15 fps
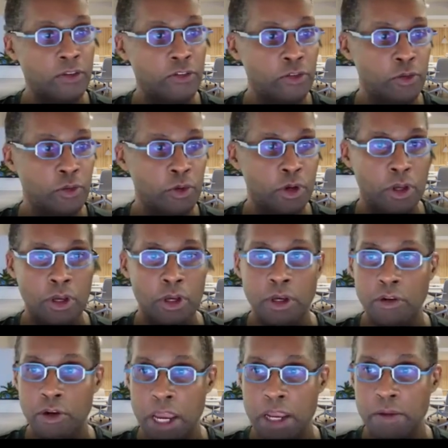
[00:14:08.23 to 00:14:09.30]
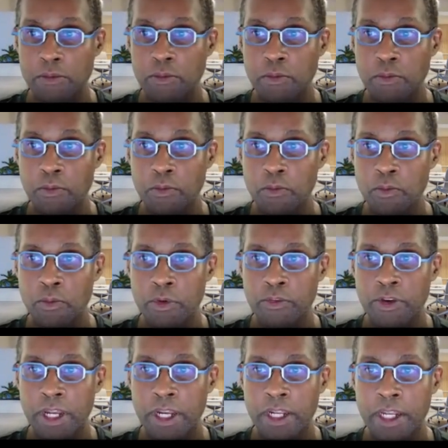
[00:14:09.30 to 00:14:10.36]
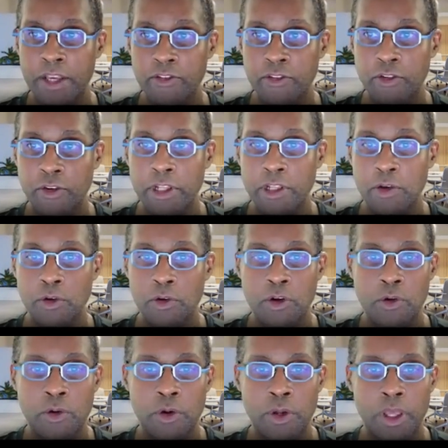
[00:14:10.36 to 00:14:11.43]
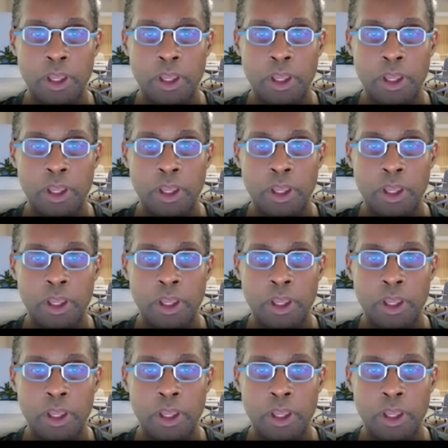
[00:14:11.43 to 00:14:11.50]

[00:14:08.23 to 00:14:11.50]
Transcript: So great. We've got a nice looking logo.